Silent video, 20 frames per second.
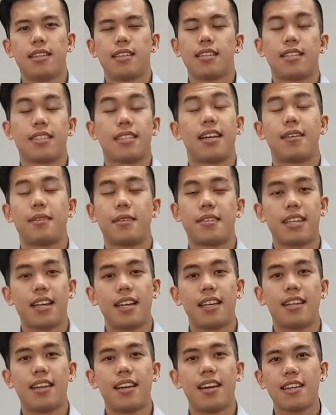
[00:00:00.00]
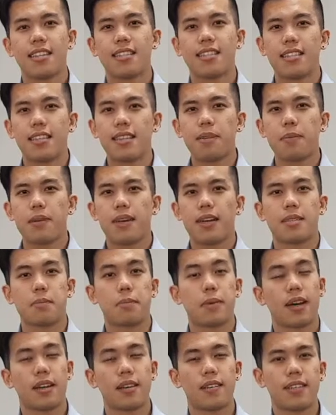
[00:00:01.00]
So that was our last tip as
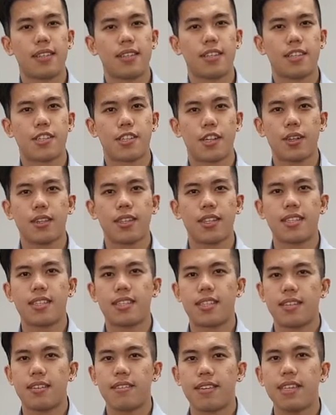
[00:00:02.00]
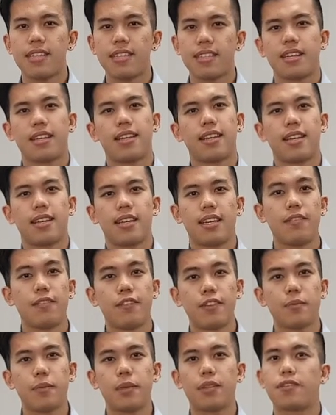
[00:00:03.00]
part of this shoulder series. If
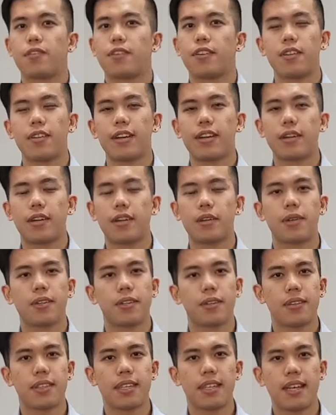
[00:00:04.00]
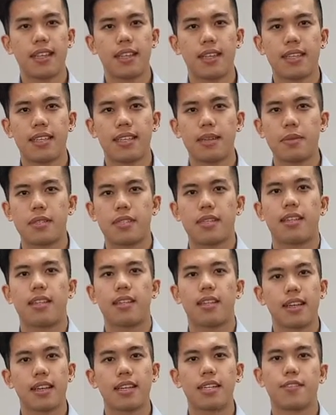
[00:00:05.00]
you've been following on with all the other tips,
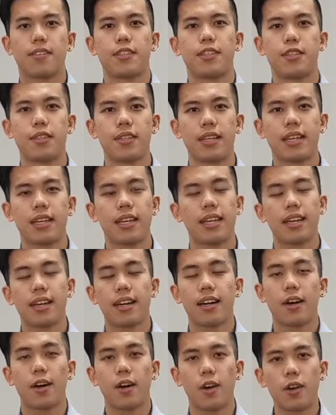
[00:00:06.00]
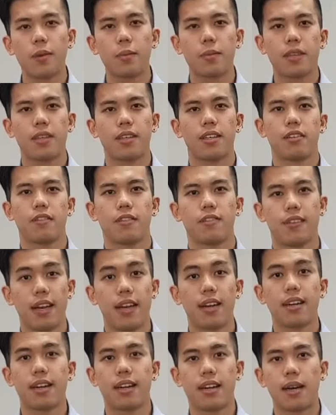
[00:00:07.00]
thanks for tuning in, and I hope that you've
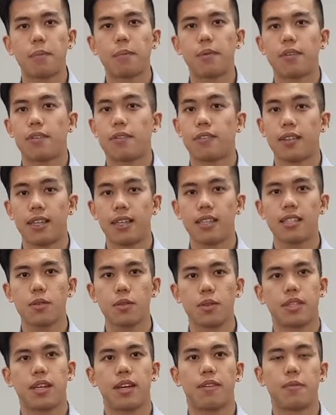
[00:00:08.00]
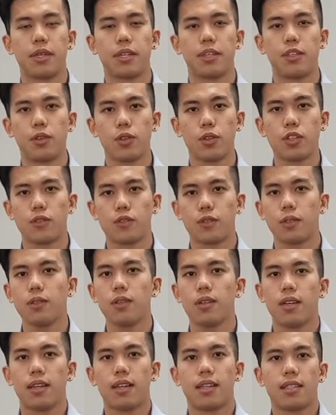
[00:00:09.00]
found a number of things which have been
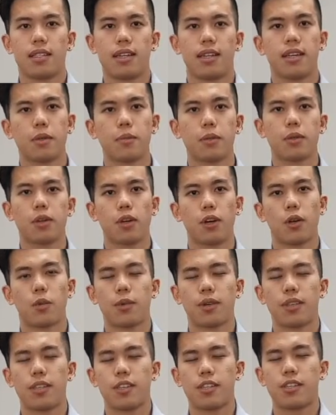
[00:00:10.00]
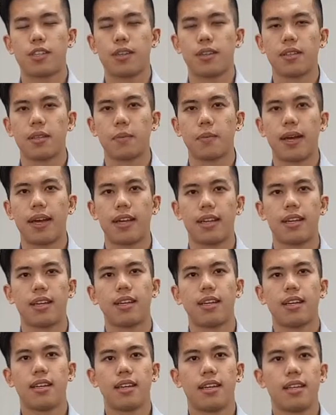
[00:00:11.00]
useful to help you cope with your shoulder pain.
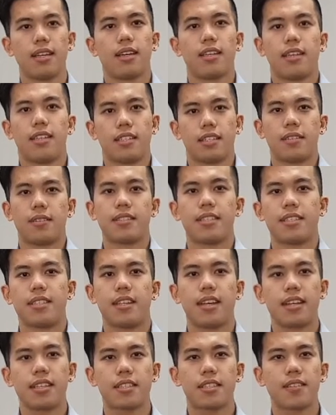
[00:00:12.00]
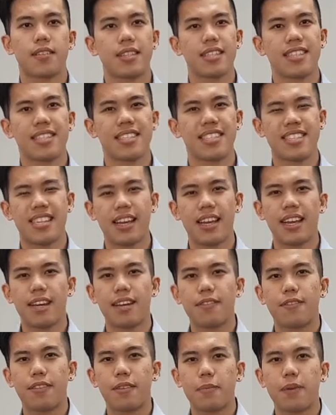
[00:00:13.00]
So as the last up, this is
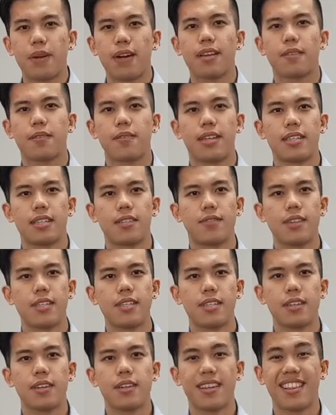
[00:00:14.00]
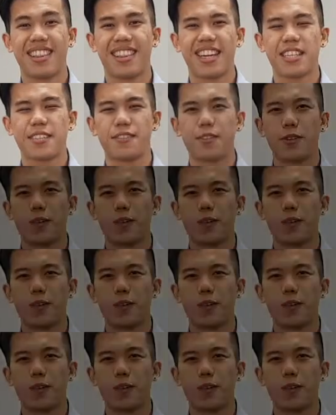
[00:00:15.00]
Dan from Pathways Physio, and thanks for